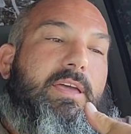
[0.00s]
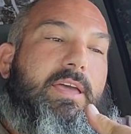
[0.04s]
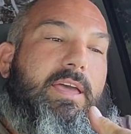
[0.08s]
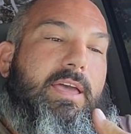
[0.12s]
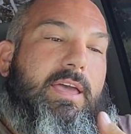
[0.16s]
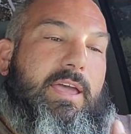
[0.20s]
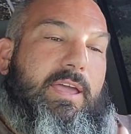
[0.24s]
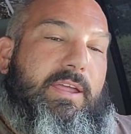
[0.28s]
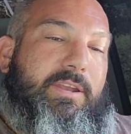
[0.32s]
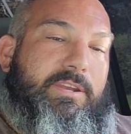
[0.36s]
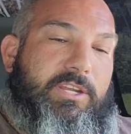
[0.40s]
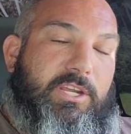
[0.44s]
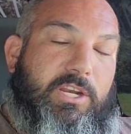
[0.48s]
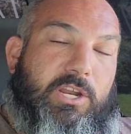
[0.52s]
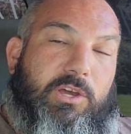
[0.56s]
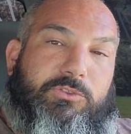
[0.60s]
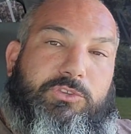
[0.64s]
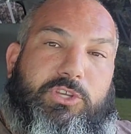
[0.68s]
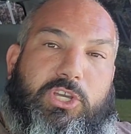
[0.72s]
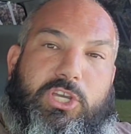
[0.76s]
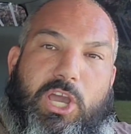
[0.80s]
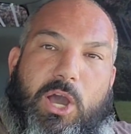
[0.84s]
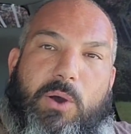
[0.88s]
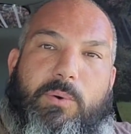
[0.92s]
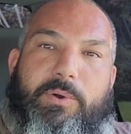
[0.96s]
And, you know,
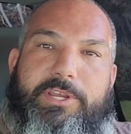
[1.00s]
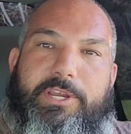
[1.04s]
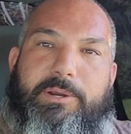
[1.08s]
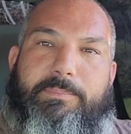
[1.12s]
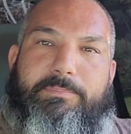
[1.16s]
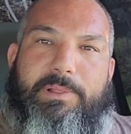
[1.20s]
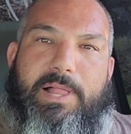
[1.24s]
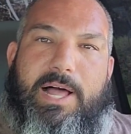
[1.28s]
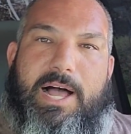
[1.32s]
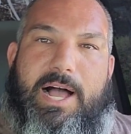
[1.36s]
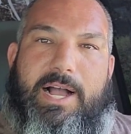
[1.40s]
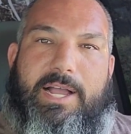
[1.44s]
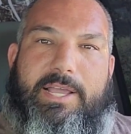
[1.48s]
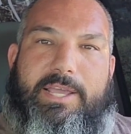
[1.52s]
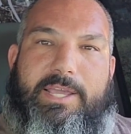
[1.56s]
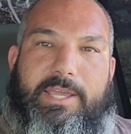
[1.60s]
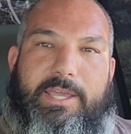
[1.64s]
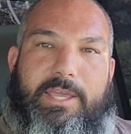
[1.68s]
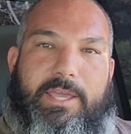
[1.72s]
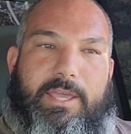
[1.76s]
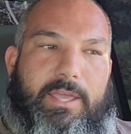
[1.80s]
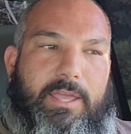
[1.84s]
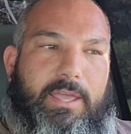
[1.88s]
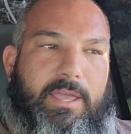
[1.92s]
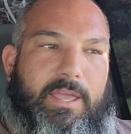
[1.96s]
to go with your block,
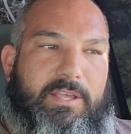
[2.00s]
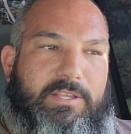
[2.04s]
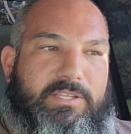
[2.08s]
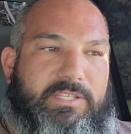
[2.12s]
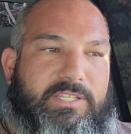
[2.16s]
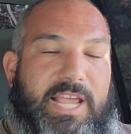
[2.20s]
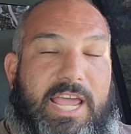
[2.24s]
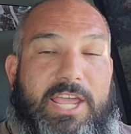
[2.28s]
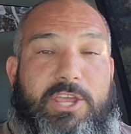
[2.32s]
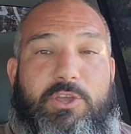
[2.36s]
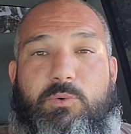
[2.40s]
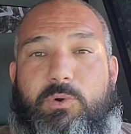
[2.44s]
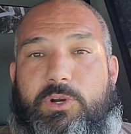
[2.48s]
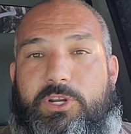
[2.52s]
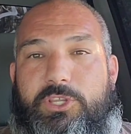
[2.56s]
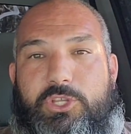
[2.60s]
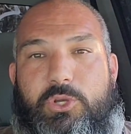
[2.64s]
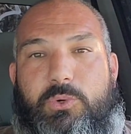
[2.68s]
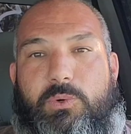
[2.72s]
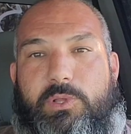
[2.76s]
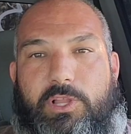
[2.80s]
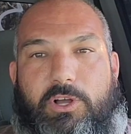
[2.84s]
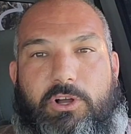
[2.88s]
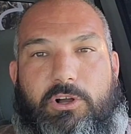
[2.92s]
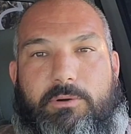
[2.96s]
is say you want to
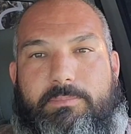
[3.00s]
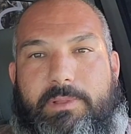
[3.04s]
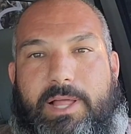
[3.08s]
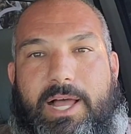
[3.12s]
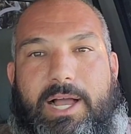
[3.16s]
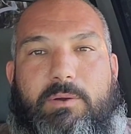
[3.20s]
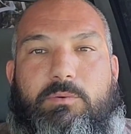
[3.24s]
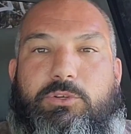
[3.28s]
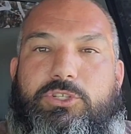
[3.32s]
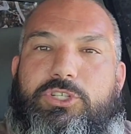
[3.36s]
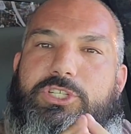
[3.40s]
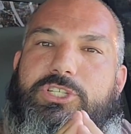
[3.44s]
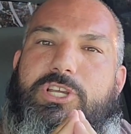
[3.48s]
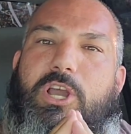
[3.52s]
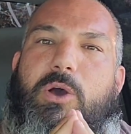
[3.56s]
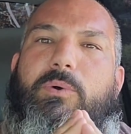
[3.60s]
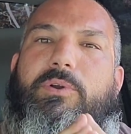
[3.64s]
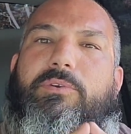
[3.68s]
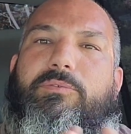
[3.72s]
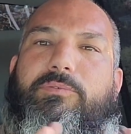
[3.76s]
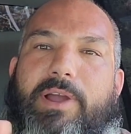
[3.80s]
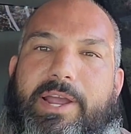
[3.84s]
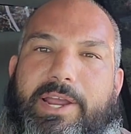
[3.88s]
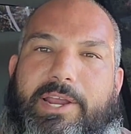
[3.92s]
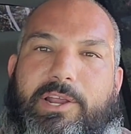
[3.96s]
do a long block. We'll just go
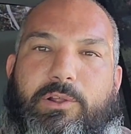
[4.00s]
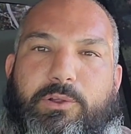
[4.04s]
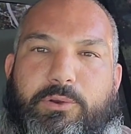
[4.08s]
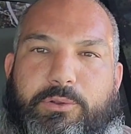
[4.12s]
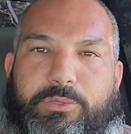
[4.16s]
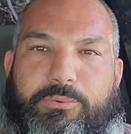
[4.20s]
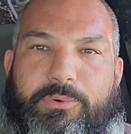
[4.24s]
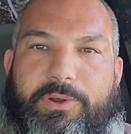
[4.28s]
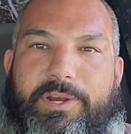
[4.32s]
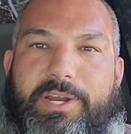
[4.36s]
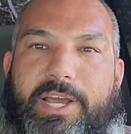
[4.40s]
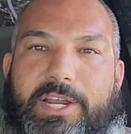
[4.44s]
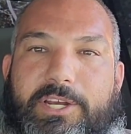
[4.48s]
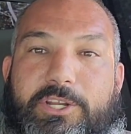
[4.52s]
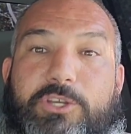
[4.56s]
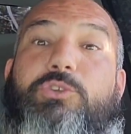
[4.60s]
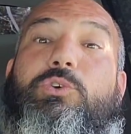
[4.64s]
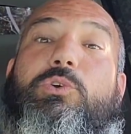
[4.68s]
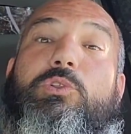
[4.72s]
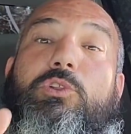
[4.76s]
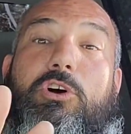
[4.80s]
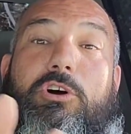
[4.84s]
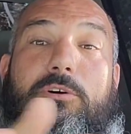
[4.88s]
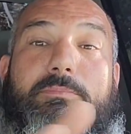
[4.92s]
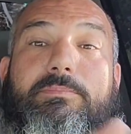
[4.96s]
with a regular
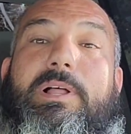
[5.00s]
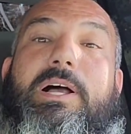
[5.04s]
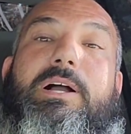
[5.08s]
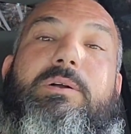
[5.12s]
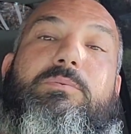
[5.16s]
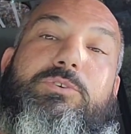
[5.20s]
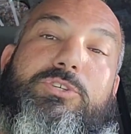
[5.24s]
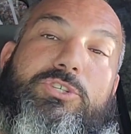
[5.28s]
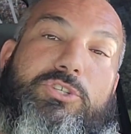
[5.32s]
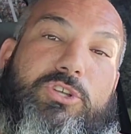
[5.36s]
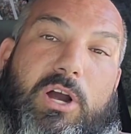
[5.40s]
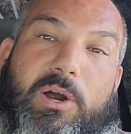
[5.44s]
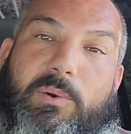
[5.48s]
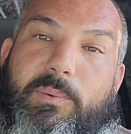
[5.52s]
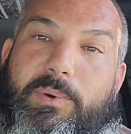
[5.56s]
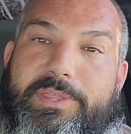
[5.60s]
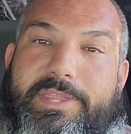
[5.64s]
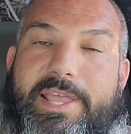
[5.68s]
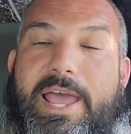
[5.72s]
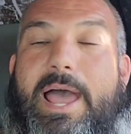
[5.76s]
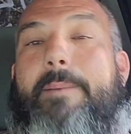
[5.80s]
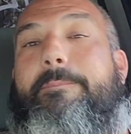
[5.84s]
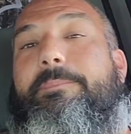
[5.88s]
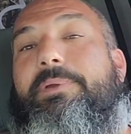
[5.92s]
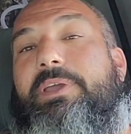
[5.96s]
392 long block. We'll start with
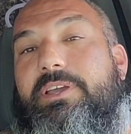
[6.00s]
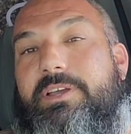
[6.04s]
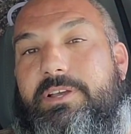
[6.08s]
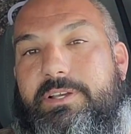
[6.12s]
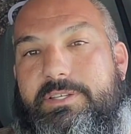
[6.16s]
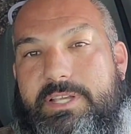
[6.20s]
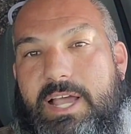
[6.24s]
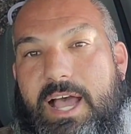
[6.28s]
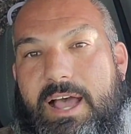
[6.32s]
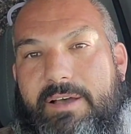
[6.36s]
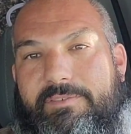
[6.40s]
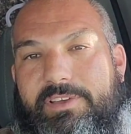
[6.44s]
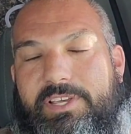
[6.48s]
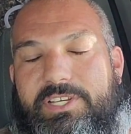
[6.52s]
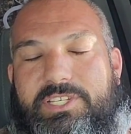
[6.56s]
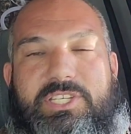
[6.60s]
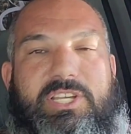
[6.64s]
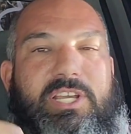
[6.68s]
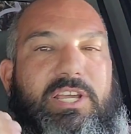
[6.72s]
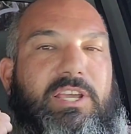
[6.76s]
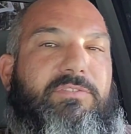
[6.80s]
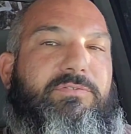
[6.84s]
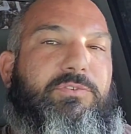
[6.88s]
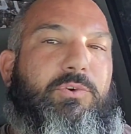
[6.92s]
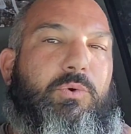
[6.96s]
that because
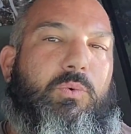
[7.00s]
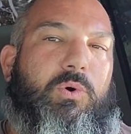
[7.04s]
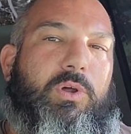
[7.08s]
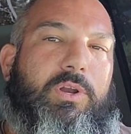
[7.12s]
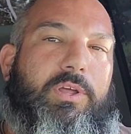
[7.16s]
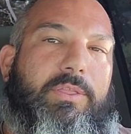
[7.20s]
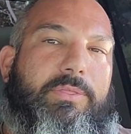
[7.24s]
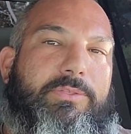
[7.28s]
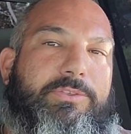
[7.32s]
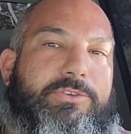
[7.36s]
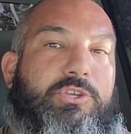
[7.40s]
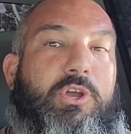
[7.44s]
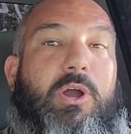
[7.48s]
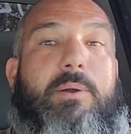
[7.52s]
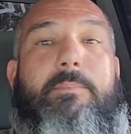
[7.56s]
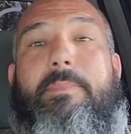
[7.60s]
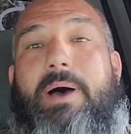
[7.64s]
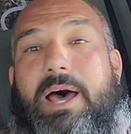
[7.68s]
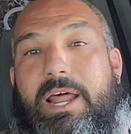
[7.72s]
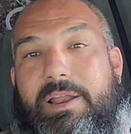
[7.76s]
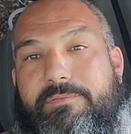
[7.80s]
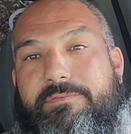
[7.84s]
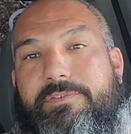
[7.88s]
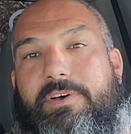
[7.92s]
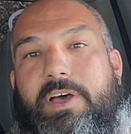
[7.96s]
obviously if you want to start
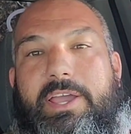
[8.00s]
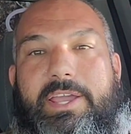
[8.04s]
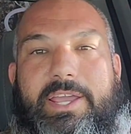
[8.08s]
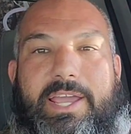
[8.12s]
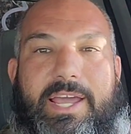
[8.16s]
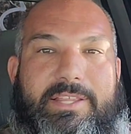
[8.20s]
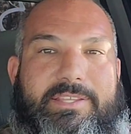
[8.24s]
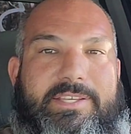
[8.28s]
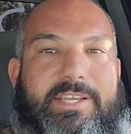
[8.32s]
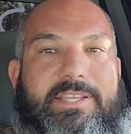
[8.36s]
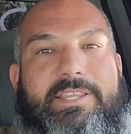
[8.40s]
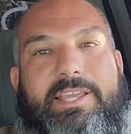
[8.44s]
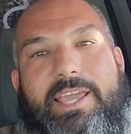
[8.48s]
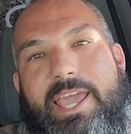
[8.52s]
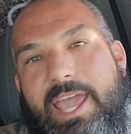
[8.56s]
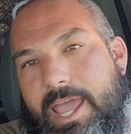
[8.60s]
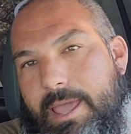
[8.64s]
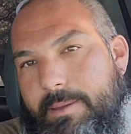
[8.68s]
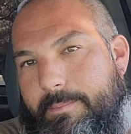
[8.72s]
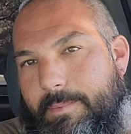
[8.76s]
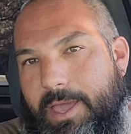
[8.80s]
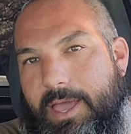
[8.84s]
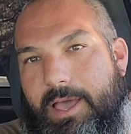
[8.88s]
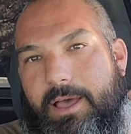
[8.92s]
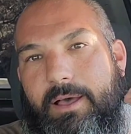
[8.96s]
modifying, you got to take the
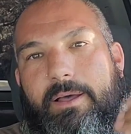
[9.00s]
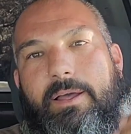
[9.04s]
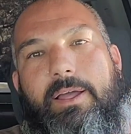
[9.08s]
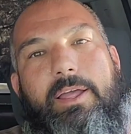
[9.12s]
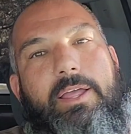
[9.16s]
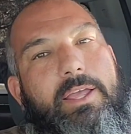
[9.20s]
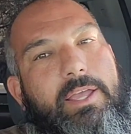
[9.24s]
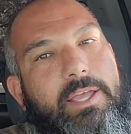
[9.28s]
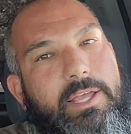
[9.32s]
cam out.